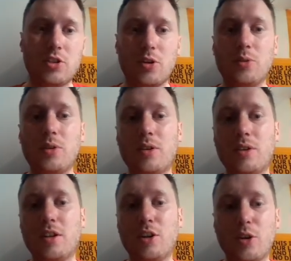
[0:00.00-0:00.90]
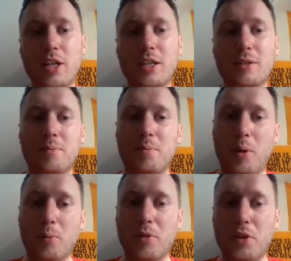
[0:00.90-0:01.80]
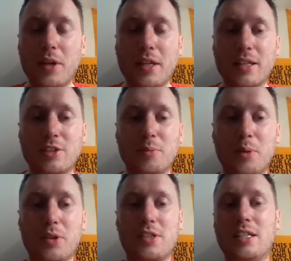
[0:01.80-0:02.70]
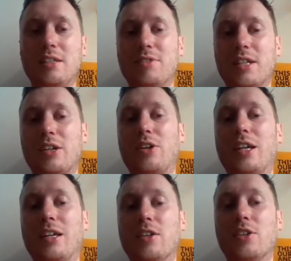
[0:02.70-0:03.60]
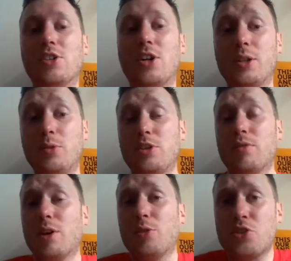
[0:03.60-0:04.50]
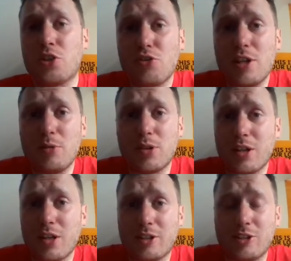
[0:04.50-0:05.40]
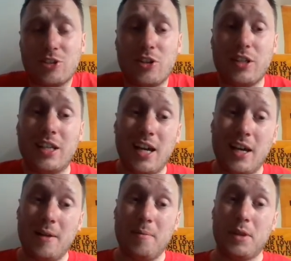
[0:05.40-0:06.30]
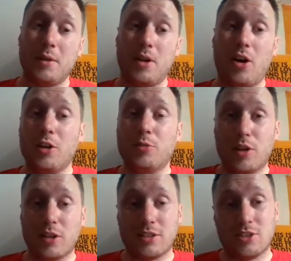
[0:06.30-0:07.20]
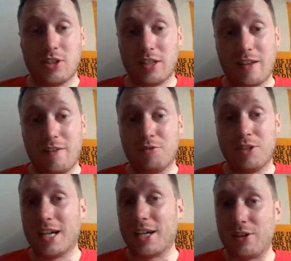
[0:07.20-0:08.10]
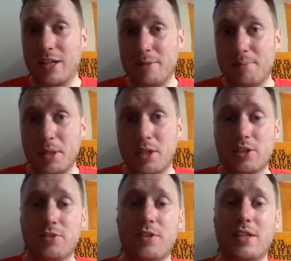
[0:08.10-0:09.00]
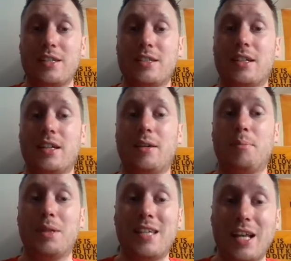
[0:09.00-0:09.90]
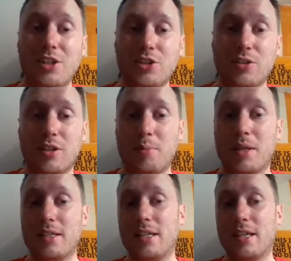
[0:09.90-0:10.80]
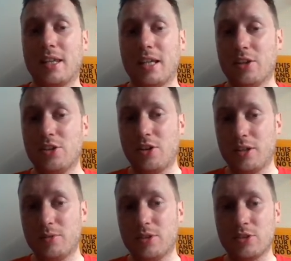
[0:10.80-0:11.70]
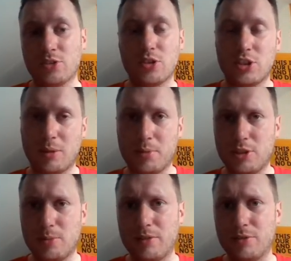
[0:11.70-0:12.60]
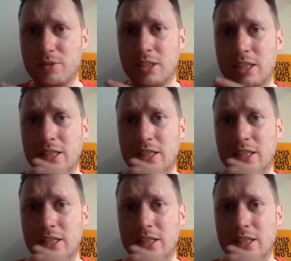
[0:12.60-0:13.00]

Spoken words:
So, looking at the bottom three then, so Bonatini, Vinagre and Ndai, which of those three would I like to sign? I would like to sign Vinagre because of his potential ability. I think Ndai is good at championship level.